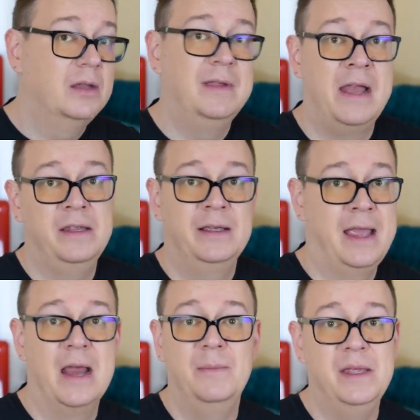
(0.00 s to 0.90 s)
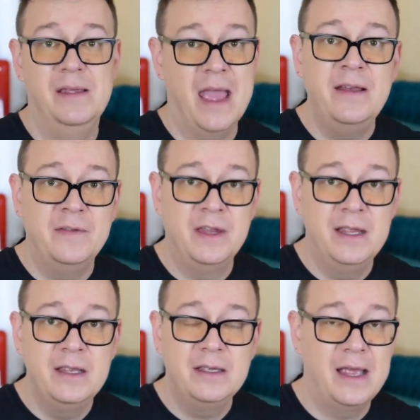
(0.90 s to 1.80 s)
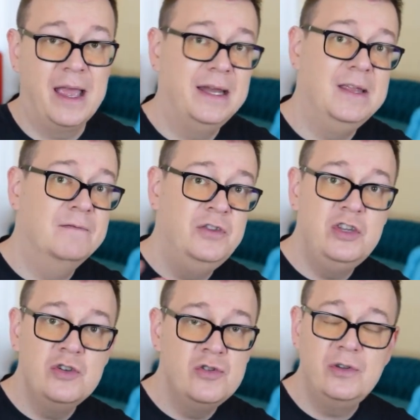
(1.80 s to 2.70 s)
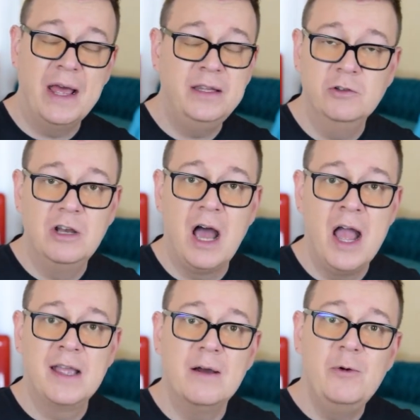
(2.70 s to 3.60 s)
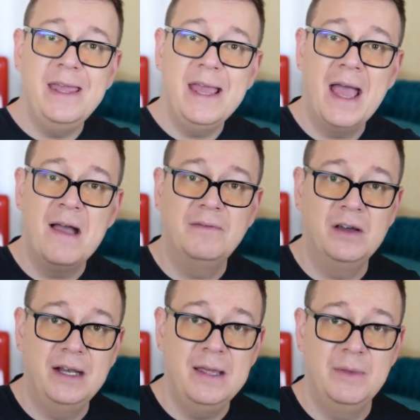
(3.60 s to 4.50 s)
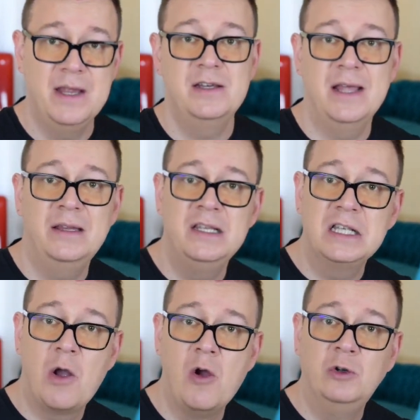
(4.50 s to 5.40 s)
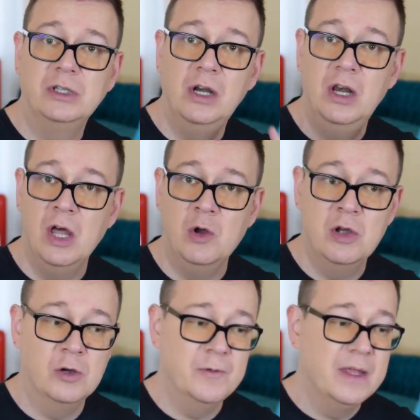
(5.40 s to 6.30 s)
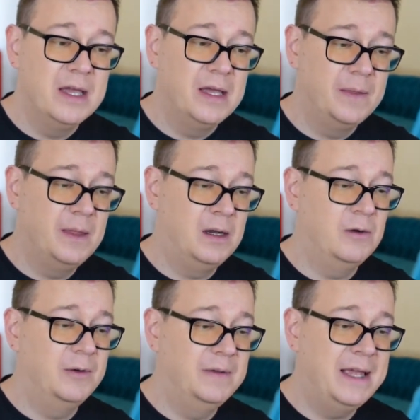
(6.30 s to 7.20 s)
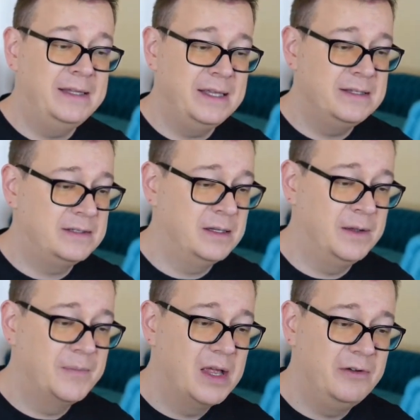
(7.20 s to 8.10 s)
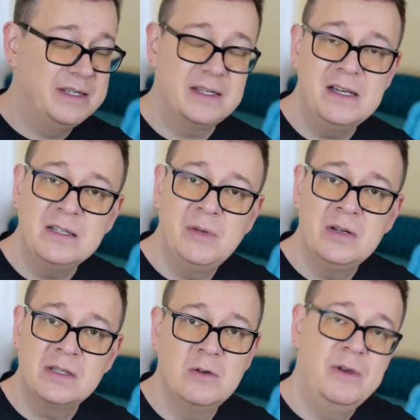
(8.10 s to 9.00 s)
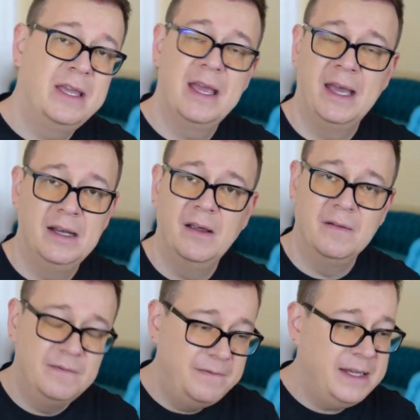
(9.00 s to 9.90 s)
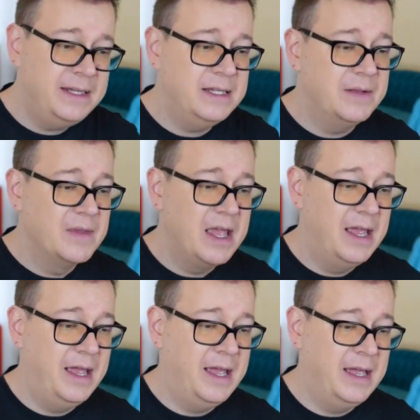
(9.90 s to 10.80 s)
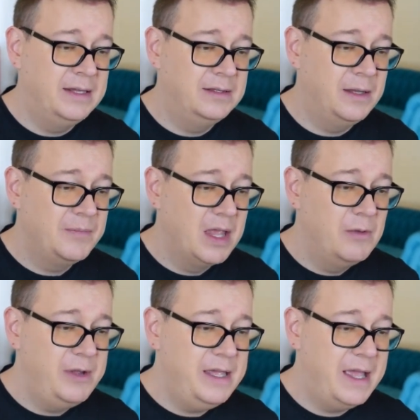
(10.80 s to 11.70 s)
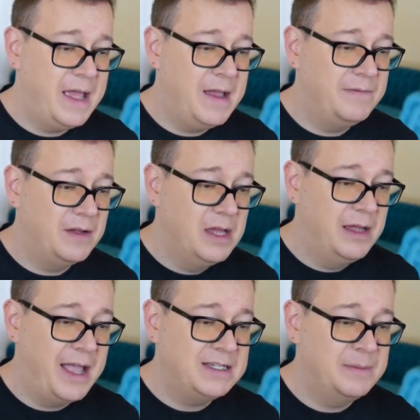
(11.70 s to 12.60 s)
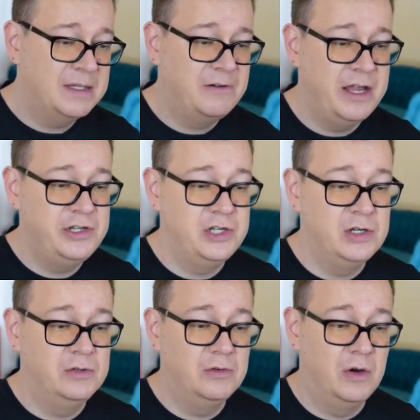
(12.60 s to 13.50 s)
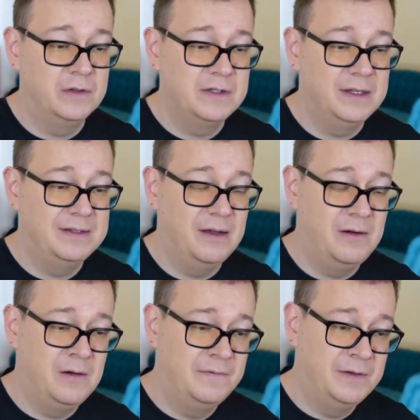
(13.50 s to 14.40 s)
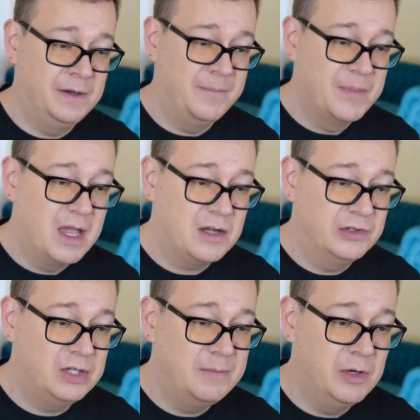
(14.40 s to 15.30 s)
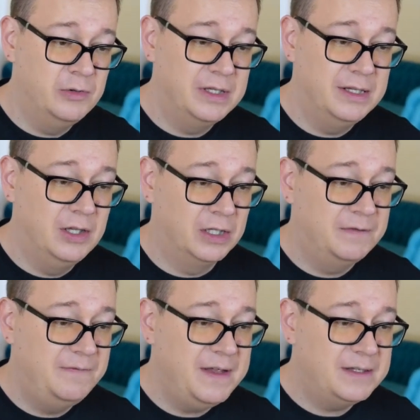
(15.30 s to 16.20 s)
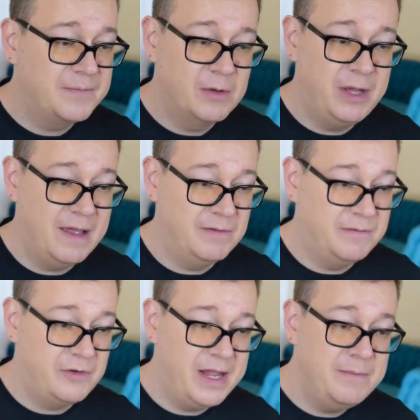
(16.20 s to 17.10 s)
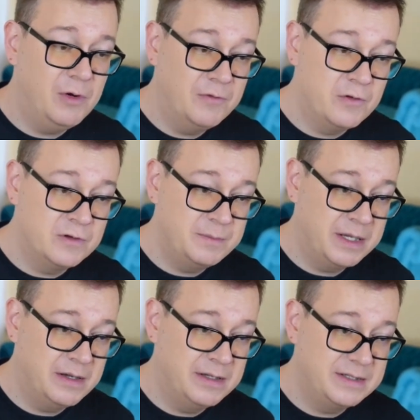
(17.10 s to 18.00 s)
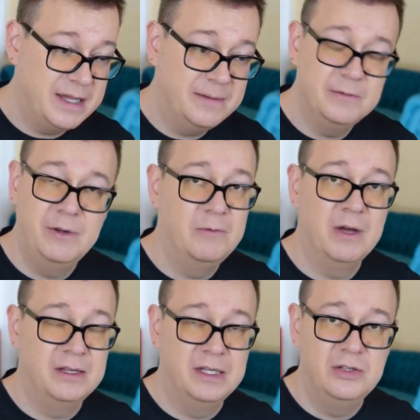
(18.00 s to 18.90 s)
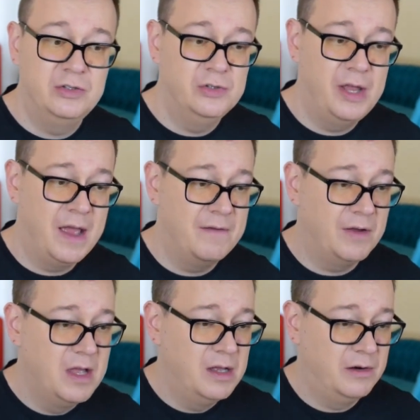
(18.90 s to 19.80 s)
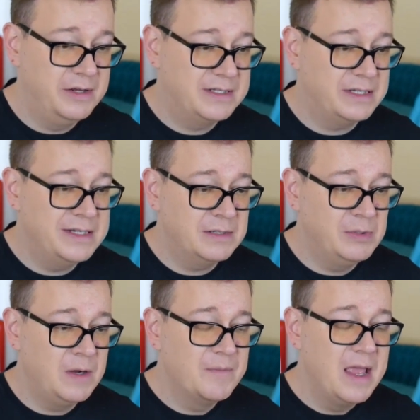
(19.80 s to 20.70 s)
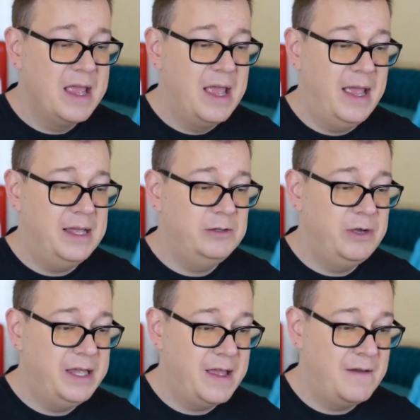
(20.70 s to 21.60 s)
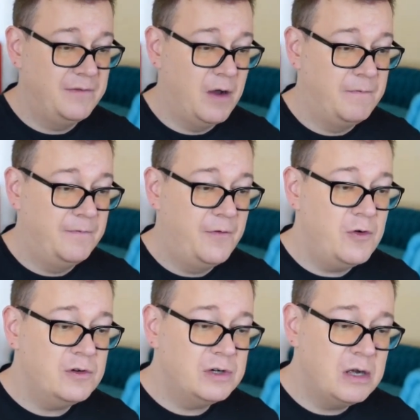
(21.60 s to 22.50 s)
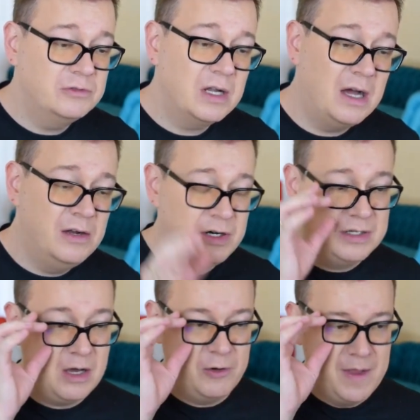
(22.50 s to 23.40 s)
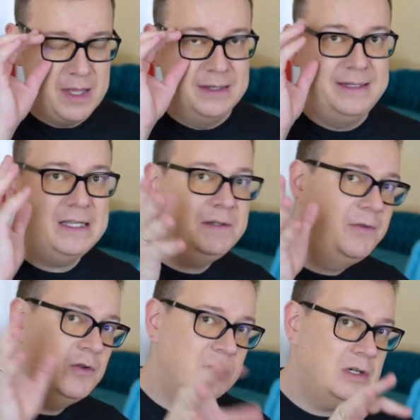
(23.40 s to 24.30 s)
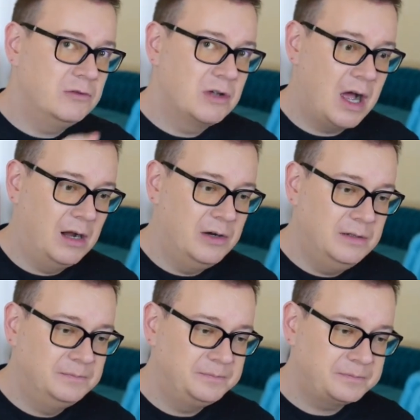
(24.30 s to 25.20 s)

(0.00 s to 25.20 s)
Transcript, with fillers: that it can be anything, any view that you like. We have an image that is called logo. Now that is uh, resizable, so we can uh, fit it, and uh, we have aspect ratio of, of uh, content mode dot fit. We have a frame, of course, because yeah, we wanted to have resizable, and we have a foreground color. Now this foreground color